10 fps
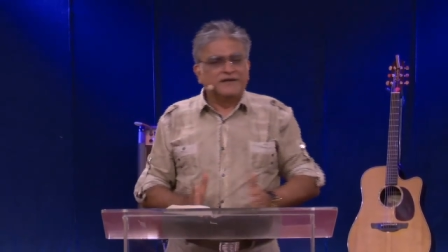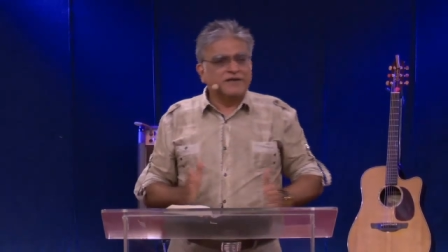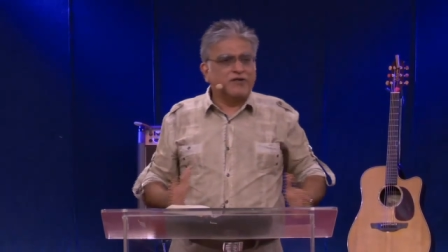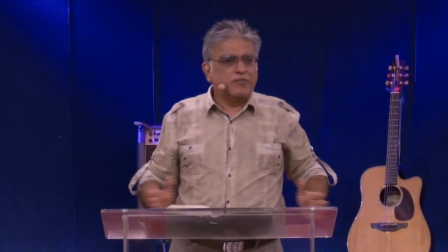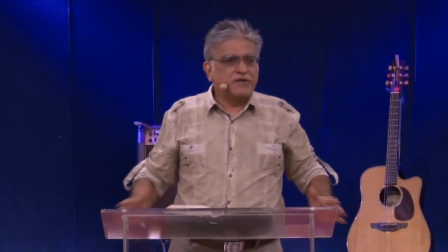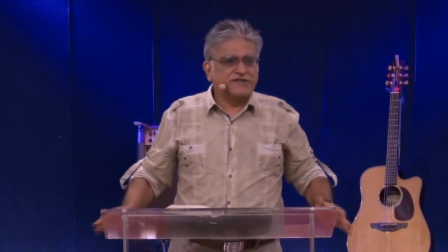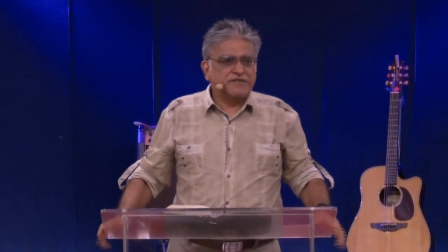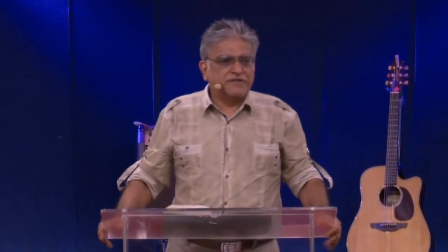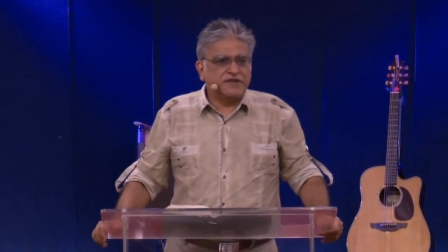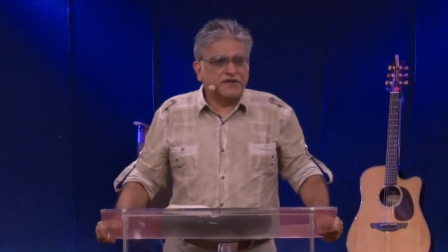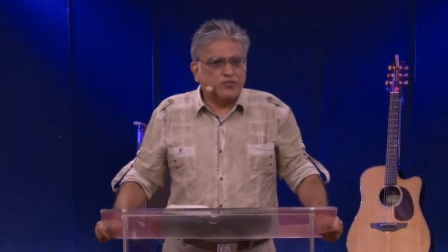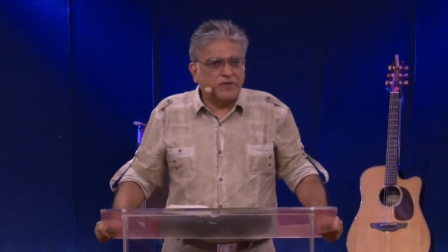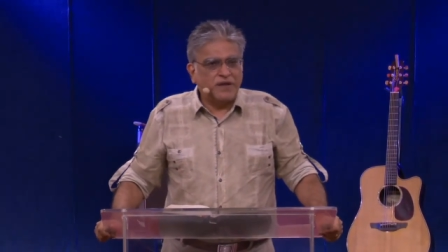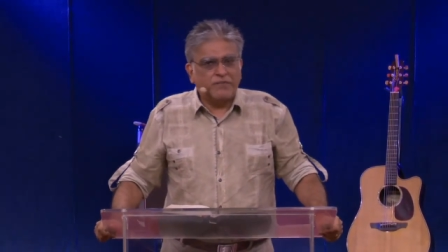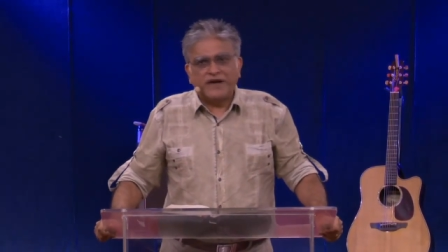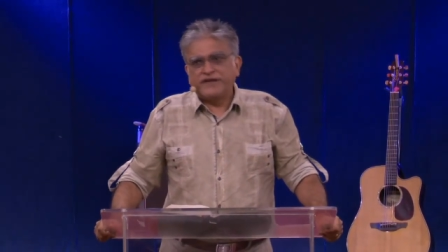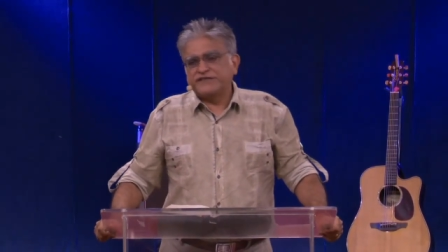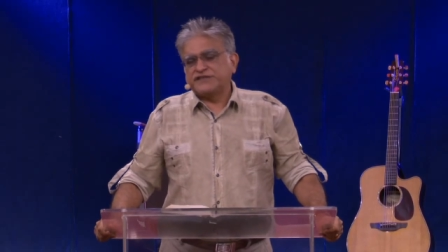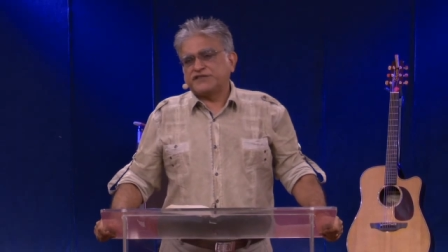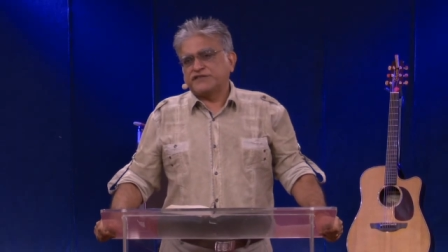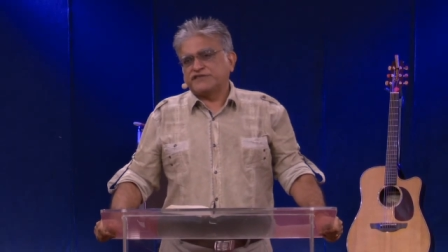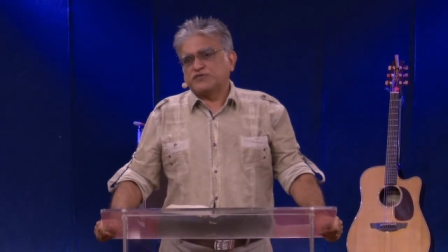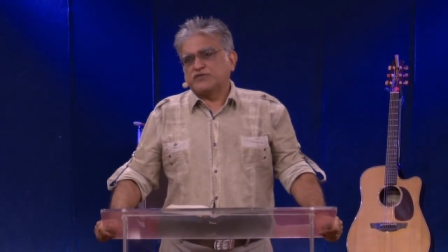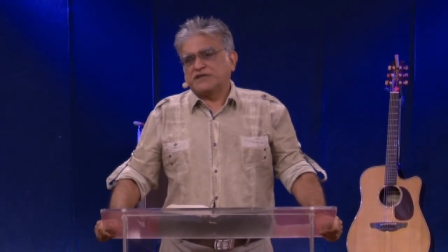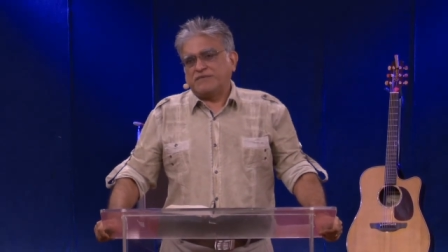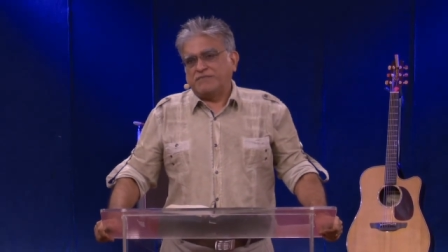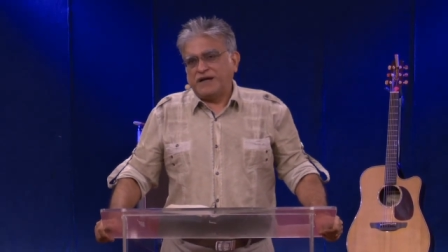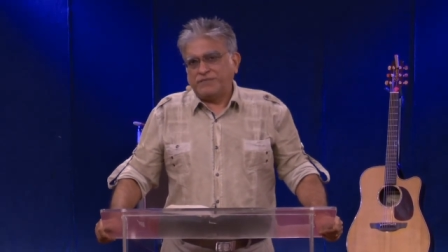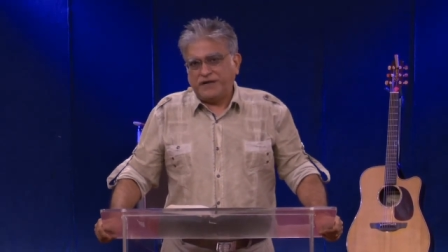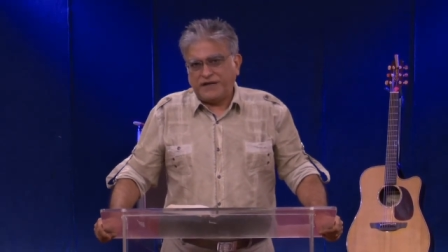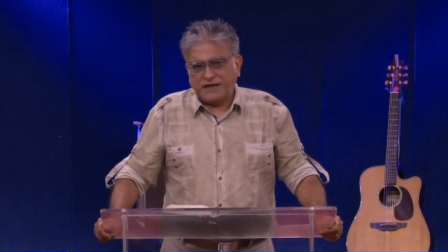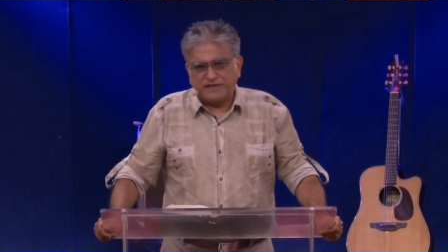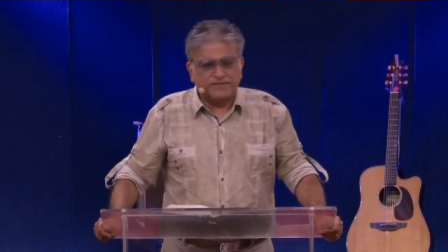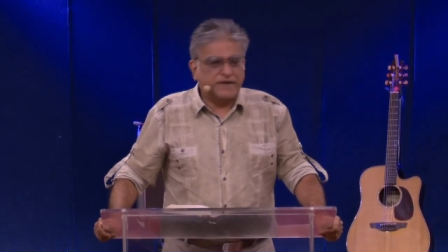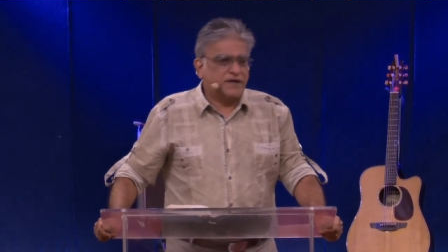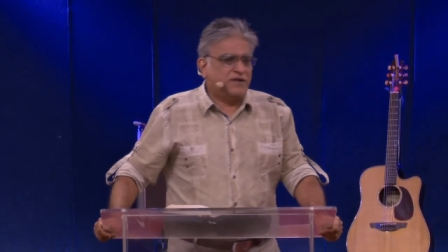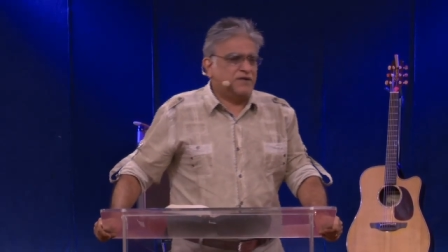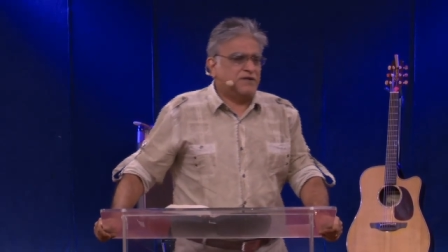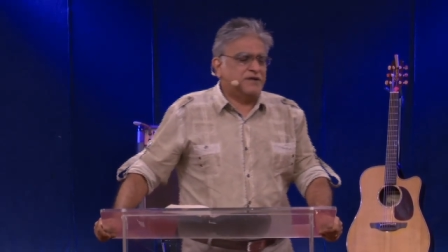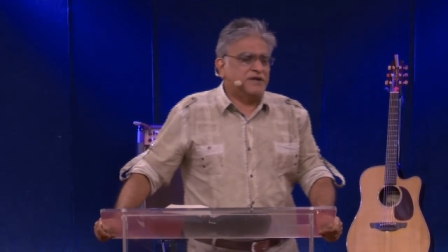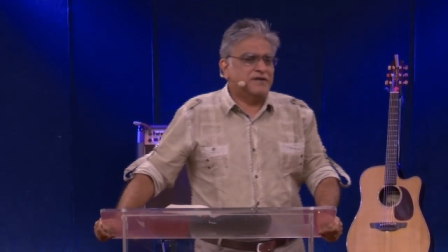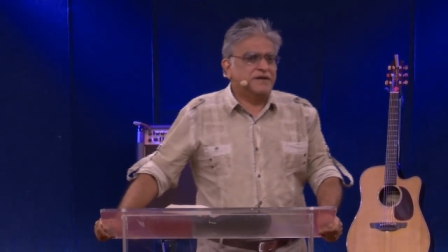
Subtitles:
God means everything to me. My decisions don't come by me. It comes by God.